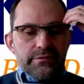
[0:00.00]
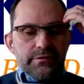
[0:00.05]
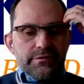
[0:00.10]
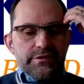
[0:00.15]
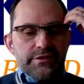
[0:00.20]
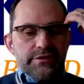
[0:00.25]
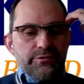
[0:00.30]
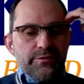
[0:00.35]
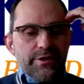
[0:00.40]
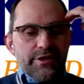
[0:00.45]

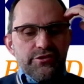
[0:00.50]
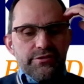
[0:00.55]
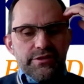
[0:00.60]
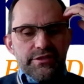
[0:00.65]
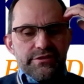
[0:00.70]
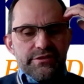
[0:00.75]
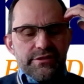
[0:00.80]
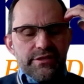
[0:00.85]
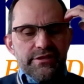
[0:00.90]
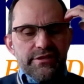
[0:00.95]
situation
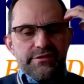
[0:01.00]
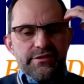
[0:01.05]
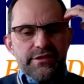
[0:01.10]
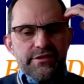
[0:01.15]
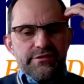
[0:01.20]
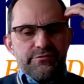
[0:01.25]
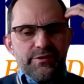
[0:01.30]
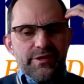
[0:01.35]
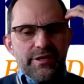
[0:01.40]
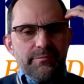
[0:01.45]

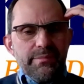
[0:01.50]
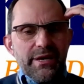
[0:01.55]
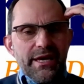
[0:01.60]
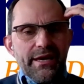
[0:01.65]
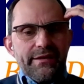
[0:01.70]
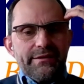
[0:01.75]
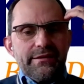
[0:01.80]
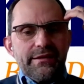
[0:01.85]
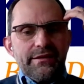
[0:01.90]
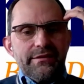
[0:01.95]
is really
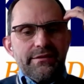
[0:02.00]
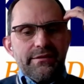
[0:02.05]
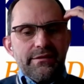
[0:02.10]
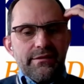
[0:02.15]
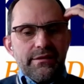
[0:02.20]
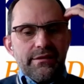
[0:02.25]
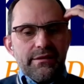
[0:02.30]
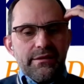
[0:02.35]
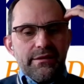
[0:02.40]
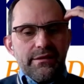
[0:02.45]
bad, and
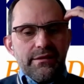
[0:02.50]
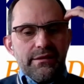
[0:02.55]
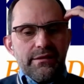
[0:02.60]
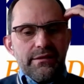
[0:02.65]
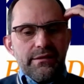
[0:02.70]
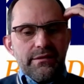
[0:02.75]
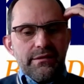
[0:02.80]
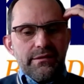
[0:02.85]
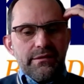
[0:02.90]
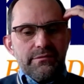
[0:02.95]

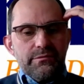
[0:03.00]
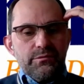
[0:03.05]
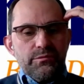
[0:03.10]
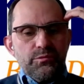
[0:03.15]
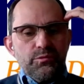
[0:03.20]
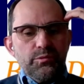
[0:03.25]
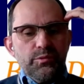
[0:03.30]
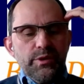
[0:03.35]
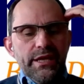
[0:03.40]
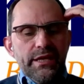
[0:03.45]

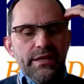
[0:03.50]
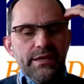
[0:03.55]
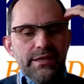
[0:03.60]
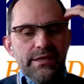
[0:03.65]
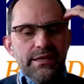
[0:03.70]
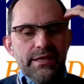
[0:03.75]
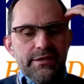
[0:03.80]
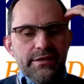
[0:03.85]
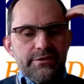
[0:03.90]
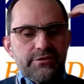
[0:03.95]
we
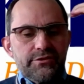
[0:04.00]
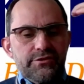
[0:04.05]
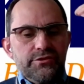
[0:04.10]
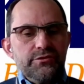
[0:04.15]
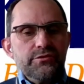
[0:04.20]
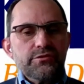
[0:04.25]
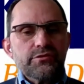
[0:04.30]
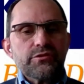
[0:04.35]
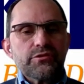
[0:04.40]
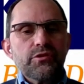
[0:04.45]
need
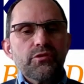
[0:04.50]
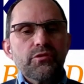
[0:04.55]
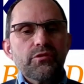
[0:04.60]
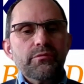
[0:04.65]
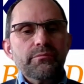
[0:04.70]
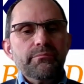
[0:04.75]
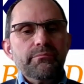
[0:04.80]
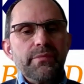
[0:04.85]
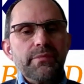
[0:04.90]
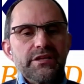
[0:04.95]
to go
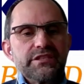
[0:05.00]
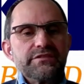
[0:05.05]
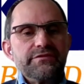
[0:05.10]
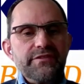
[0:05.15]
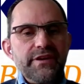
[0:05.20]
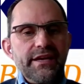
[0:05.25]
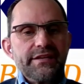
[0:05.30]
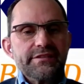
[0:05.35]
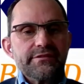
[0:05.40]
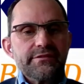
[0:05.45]
much
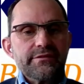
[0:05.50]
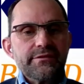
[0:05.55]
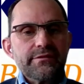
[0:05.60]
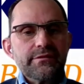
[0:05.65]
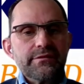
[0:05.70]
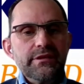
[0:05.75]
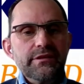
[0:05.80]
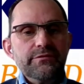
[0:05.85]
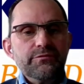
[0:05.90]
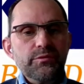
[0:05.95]
faster
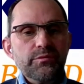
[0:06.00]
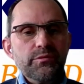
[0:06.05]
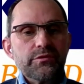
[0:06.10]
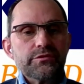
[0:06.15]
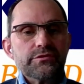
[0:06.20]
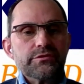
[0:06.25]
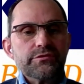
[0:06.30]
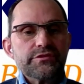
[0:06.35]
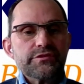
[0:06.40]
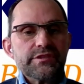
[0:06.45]
if we
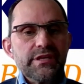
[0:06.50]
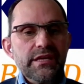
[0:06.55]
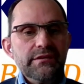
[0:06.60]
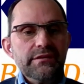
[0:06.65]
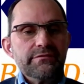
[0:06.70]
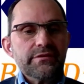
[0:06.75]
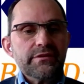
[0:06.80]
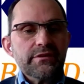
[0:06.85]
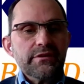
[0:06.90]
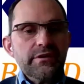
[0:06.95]
want to
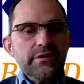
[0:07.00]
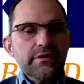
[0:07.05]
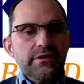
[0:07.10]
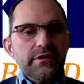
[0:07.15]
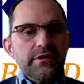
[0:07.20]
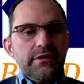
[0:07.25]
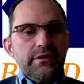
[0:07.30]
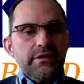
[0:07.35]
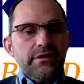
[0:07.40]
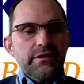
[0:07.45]
save
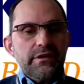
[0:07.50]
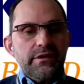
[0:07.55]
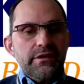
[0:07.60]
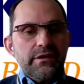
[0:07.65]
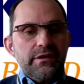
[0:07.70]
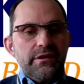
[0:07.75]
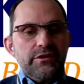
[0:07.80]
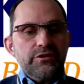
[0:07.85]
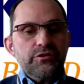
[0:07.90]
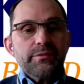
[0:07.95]

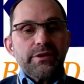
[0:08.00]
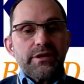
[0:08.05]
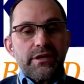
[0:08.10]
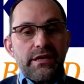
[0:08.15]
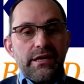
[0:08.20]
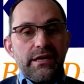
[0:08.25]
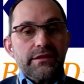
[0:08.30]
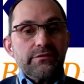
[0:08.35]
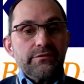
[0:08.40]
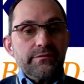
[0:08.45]

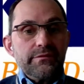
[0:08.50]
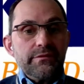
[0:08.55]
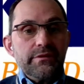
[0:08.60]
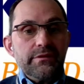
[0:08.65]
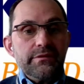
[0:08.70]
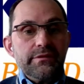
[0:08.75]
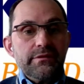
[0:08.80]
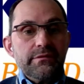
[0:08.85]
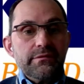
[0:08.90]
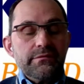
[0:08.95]
humankind
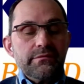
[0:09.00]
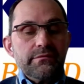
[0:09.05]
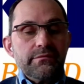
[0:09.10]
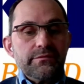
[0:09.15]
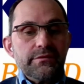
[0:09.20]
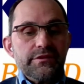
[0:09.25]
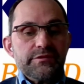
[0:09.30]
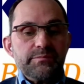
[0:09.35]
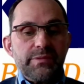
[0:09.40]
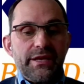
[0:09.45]
on
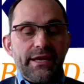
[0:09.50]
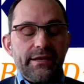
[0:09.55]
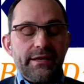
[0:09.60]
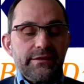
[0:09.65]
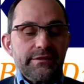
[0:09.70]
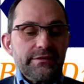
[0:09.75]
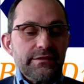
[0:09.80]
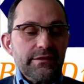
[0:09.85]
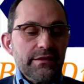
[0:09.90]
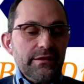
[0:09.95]
this
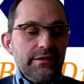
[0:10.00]
planet.